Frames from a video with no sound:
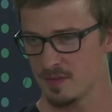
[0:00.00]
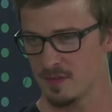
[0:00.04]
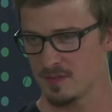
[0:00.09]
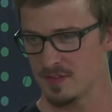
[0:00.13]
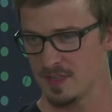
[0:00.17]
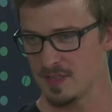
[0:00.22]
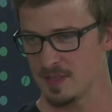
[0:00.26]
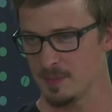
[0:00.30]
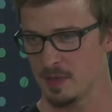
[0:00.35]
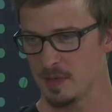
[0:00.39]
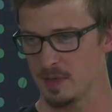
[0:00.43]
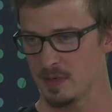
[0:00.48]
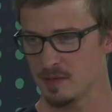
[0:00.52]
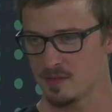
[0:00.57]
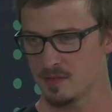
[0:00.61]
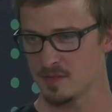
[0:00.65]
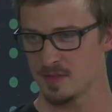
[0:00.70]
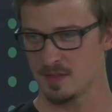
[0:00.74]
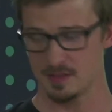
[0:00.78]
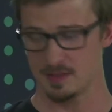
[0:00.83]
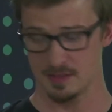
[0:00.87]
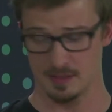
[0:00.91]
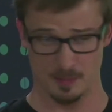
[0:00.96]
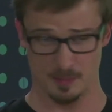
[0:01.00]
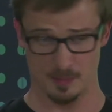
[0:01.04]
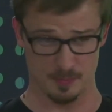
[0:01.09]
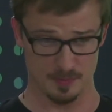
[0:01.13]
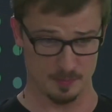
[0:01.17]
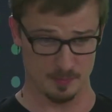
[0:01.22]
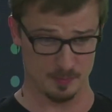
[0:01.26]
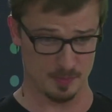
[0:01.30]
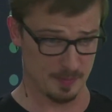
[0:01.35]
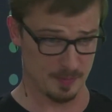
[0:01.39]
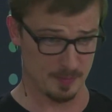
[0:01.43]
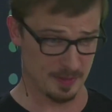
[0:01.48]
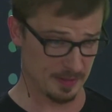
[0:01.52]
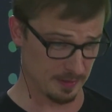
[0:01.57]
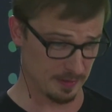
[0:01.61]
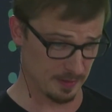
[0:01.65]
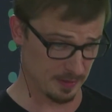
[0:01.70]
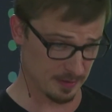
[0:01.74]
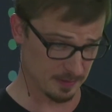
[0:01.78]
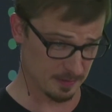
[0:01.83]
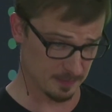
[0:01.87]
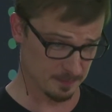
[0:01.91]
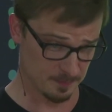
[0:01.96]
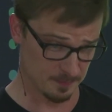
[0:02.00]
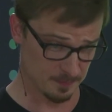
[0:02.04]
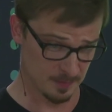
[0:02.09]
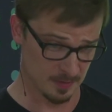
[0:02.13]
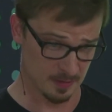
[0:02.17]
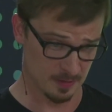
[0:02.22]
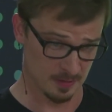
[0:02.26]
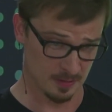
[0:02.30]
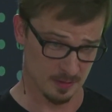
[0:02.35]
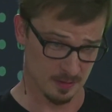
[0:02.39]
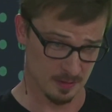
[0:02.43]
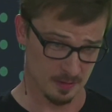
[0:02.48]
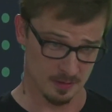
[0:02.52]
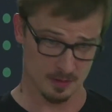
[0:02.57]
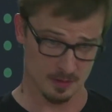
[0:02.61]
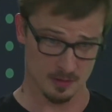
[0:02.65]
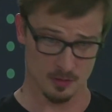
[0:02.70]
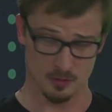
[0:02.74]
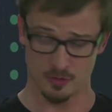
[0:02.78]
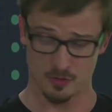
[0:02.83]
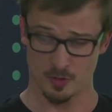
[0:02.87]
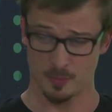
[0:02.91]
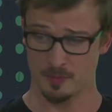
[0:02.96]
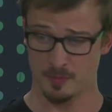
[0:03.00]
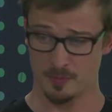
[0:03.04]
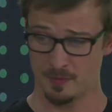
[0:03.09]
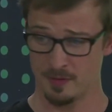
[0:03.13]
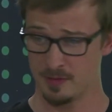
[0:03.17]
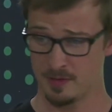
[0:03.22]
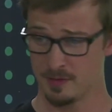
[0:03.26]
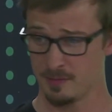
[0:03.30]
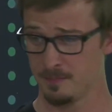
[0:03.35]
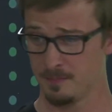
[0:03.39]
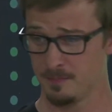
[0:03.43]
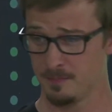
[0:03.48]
setting up, implementing that on top of that.